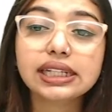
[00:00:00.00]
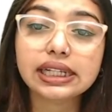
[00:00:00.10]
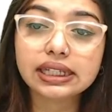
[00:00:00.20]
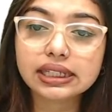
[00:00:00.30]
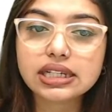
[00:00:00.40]

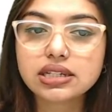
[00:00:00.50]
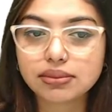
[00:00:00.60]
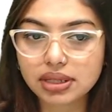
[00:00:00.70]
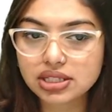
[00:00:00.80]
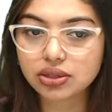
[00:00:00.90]
increased
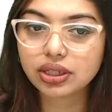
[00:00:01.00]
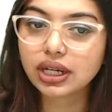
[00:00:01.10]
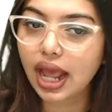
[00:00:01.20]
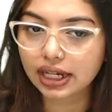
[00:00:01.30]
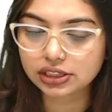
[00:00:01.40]
muscular
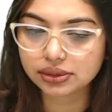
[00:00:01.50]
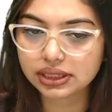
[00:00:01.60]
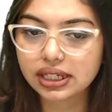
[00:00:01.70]
activity.